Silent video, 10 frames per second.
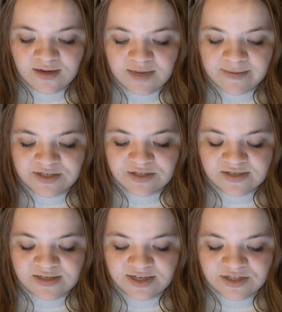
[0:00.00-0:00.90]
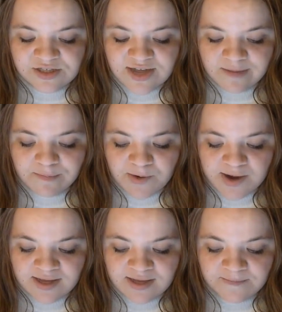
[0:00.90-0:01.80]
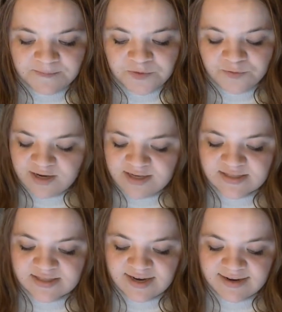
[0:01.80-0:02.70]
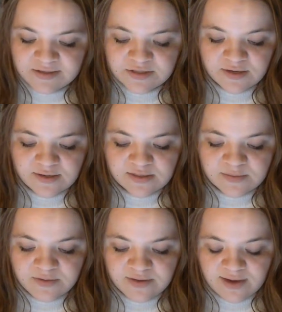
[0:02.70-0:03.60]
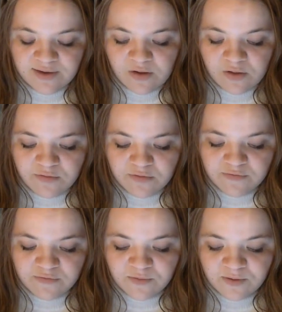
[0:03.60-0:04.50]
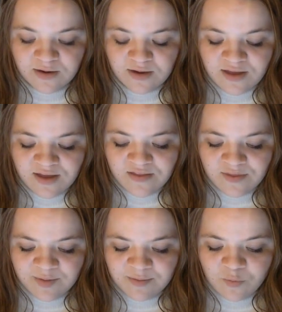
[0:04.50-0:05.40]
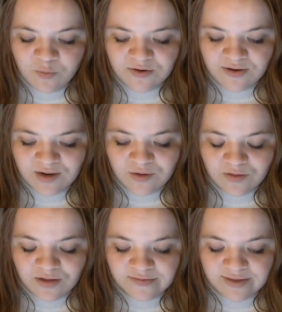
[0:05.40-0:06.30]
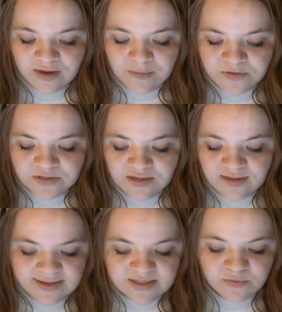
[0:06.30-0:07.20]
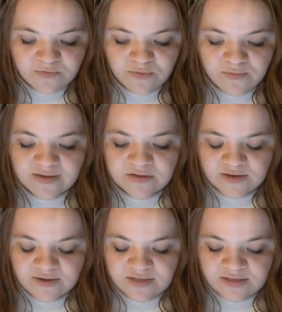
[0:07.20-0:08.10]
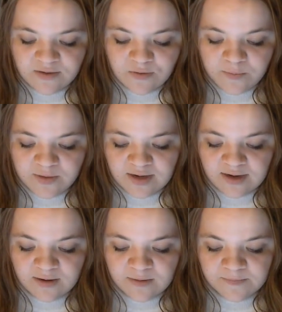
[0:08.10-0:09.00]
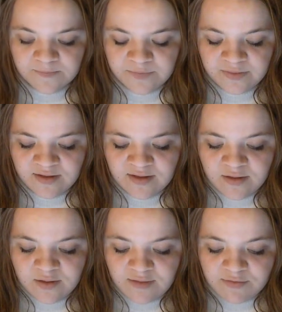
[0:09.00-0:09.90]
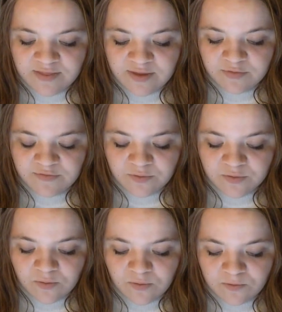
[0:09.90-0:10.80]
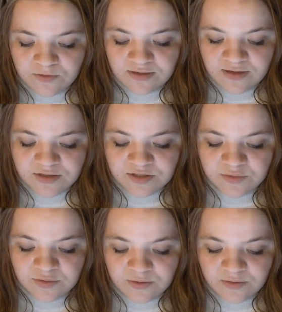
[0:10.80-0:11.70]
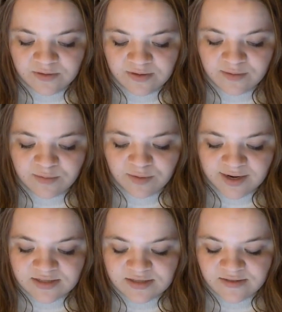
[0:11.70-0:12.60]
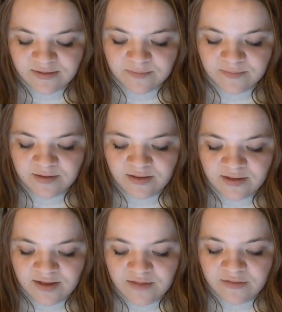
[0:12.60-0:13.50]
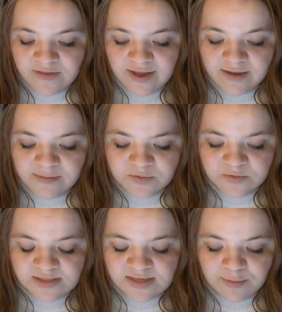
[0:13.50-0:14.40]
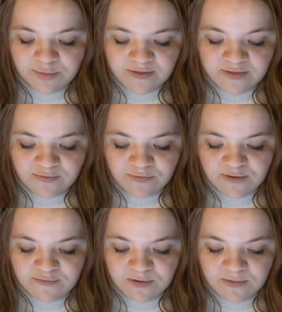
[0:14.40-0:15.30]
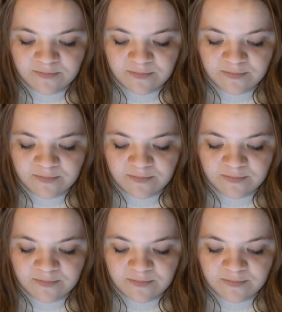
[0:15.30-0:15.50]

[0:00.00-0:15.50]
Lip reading: I imagined the touch tank breaking, the rays and tiny sharks spilling out all over the floor. That made me wonder how long the animals could last before they drowned in the open air. Everything would feel cold and shrill and bright to them, and then the animals would stop breathing forever.